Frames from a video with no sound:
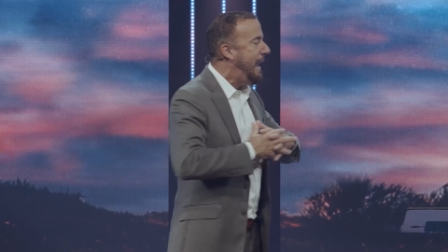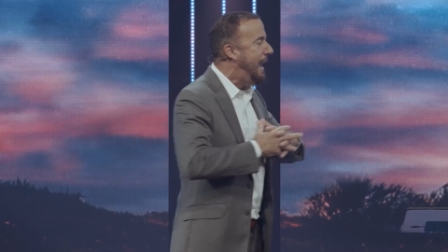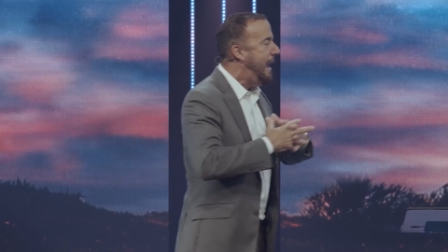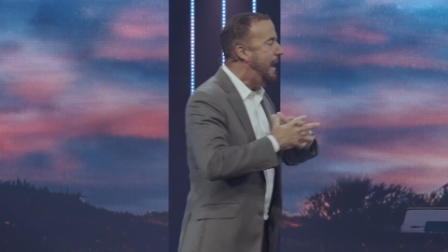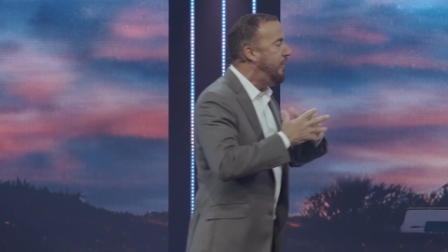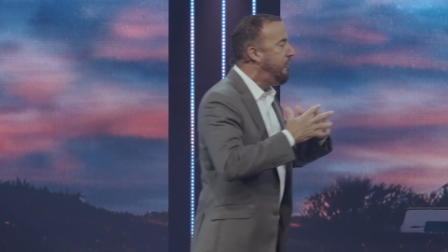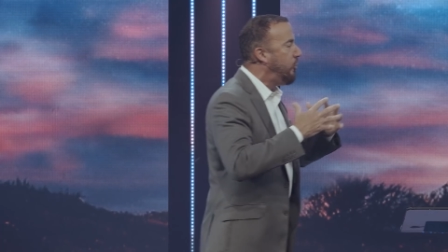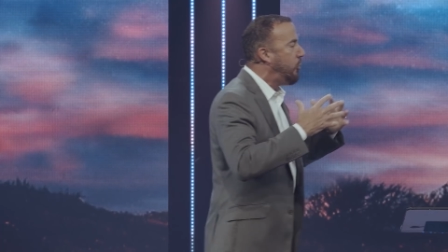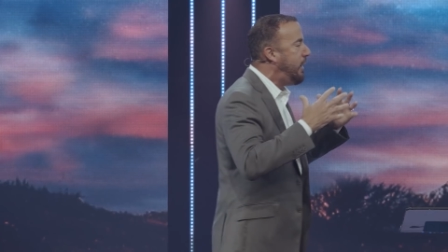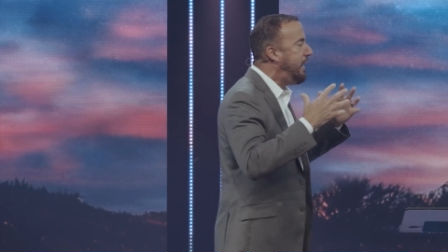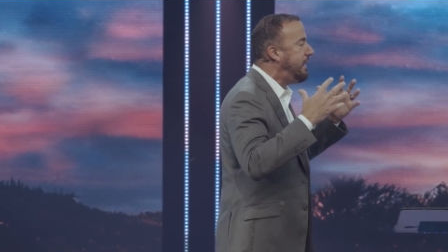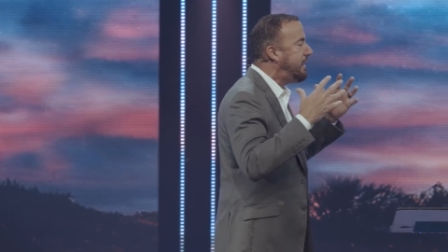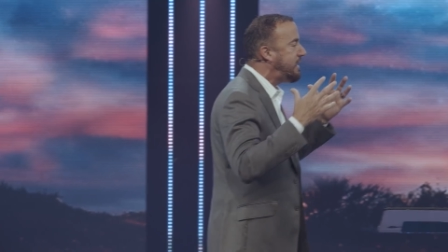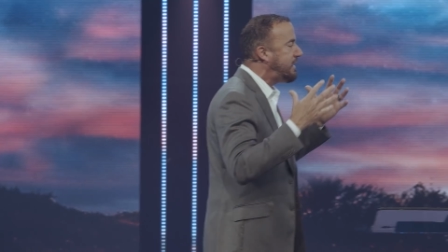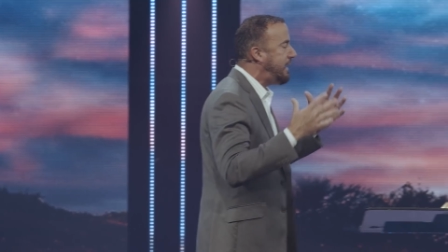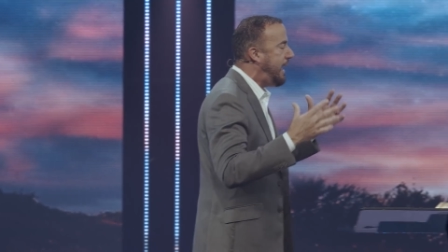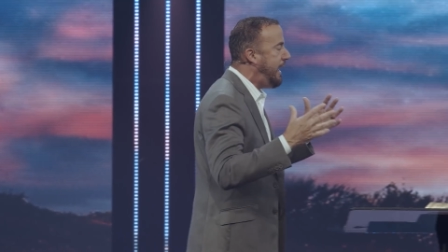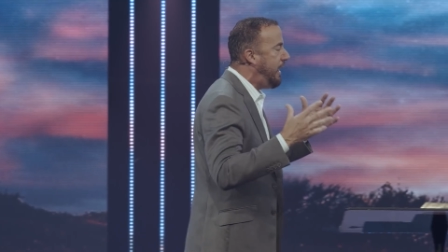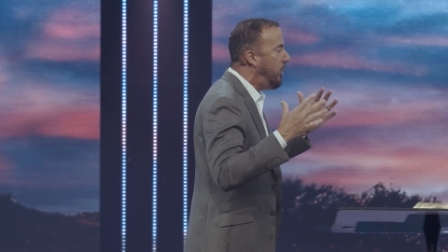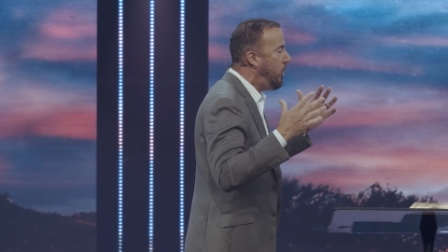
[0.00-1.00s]
every
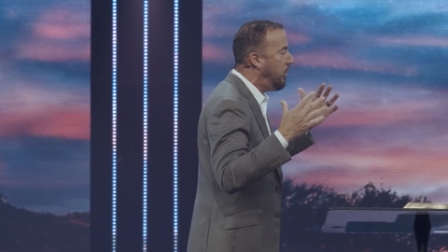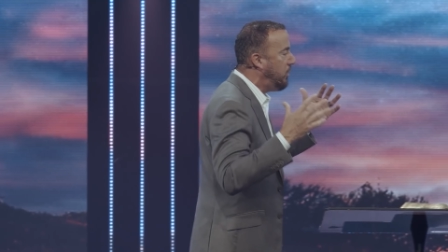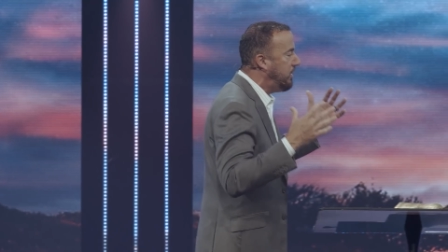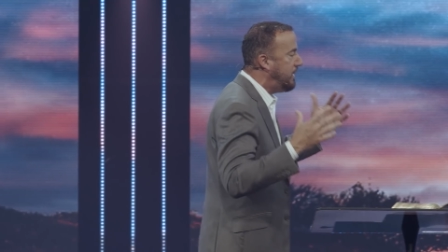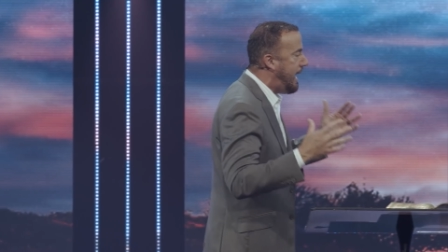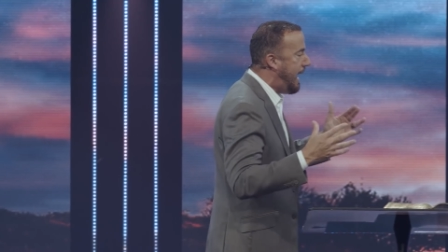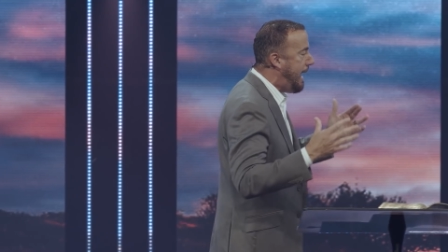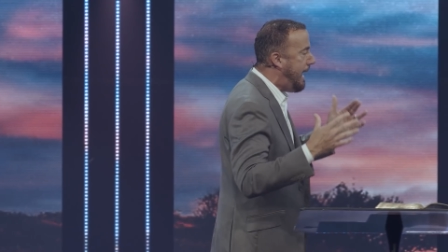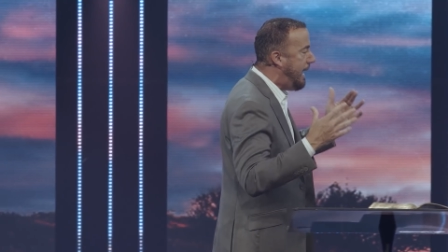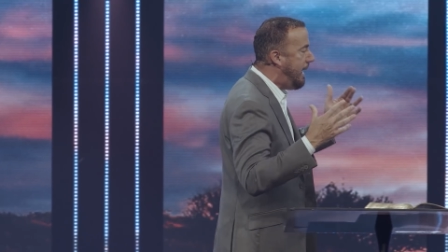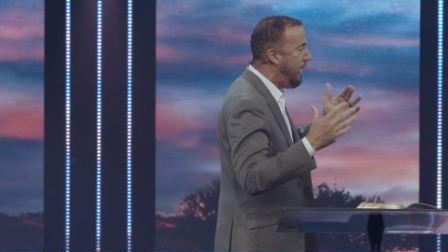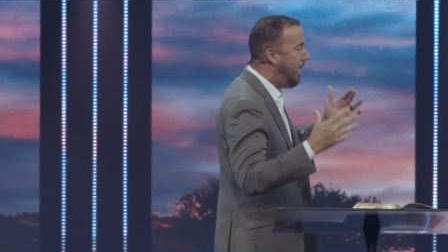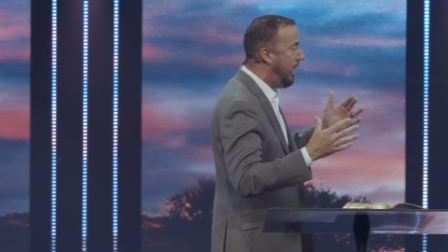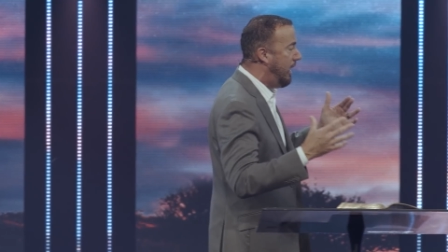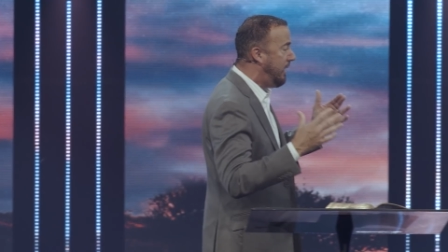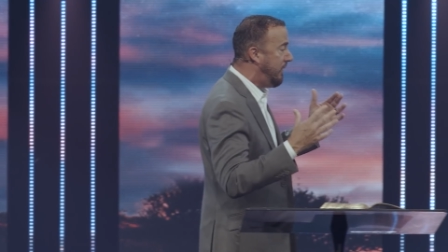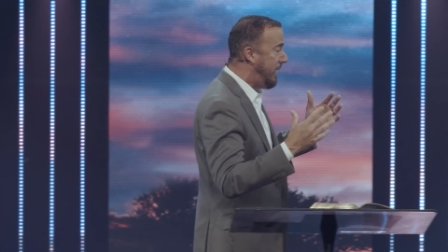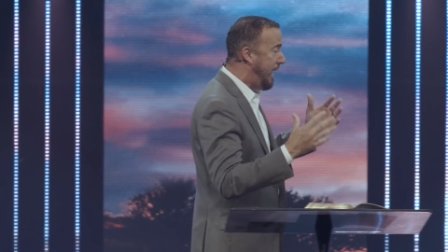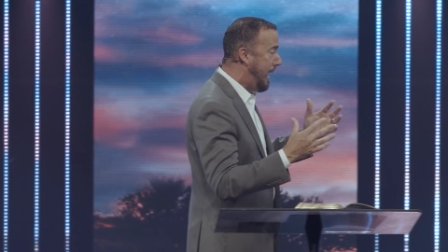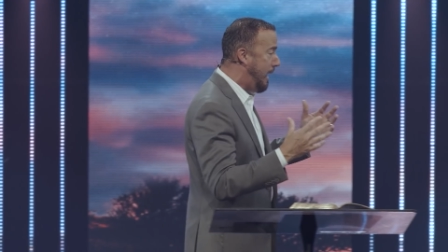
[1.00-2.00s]
single day
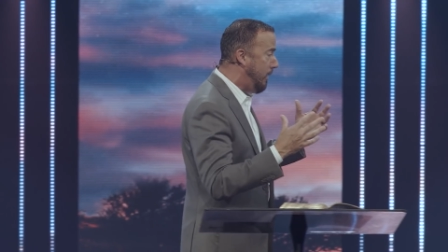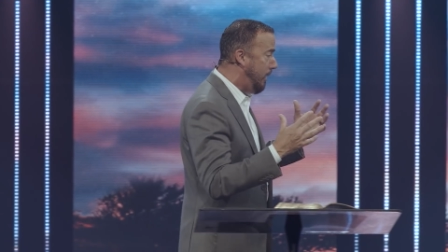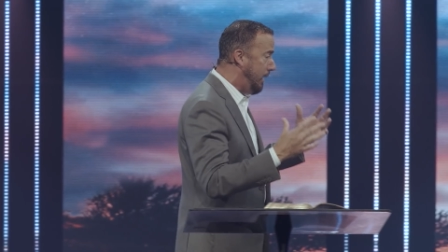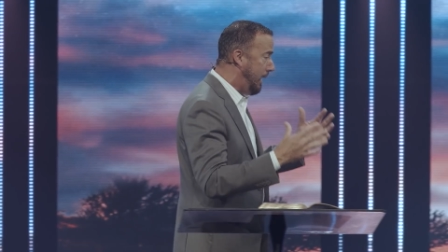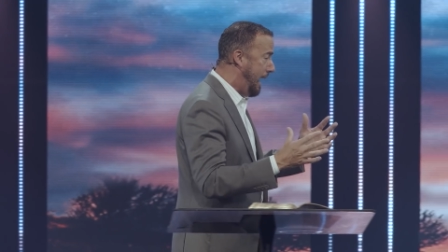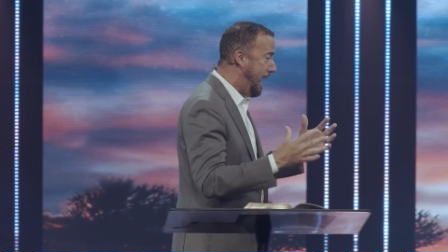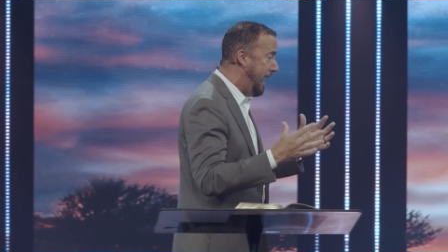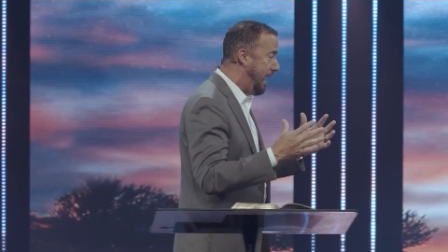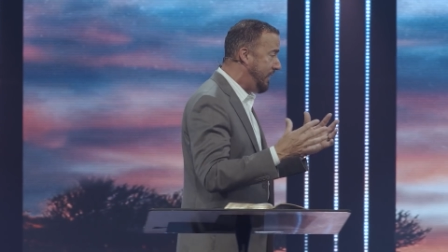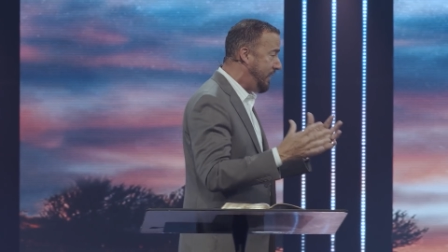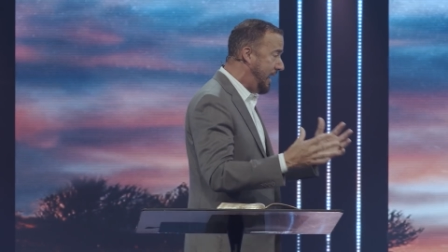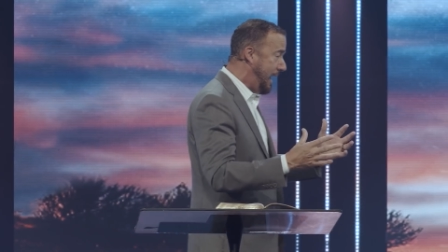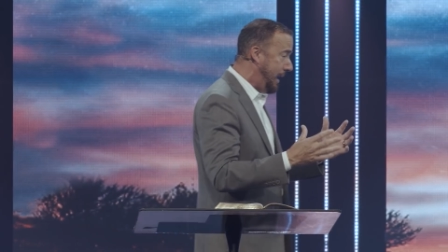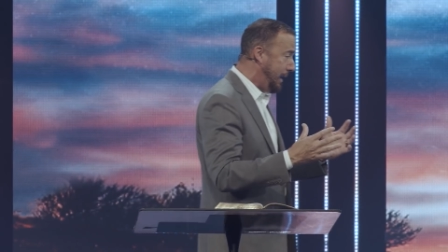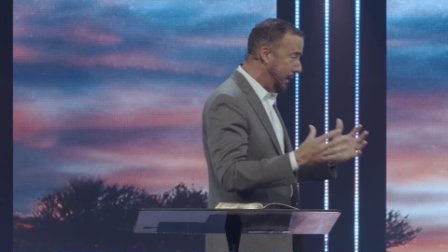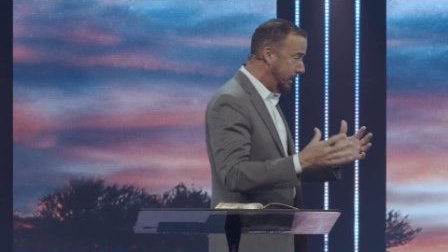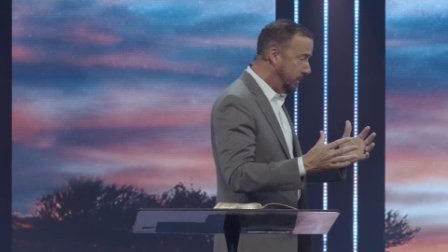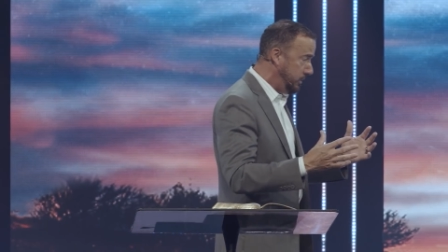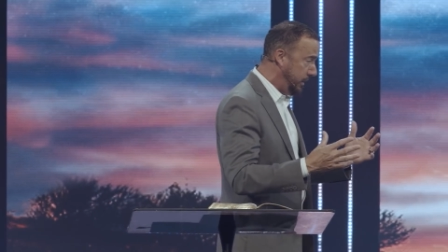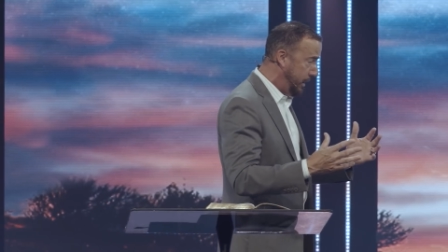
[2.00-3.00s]
of our life.
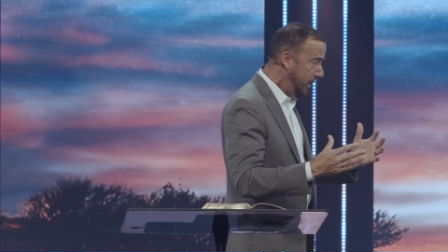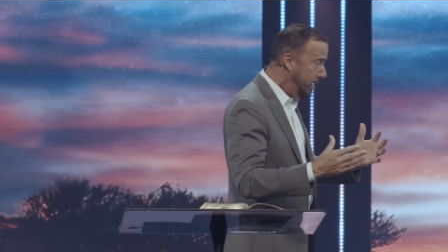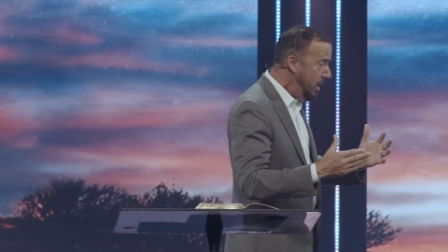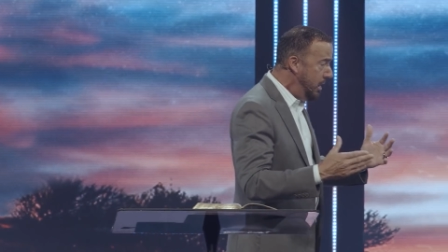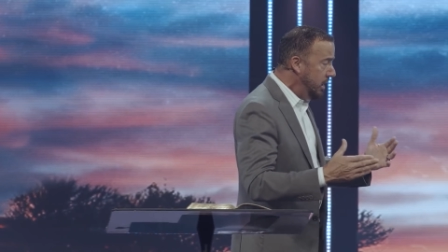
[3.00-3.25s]
Hallelujah.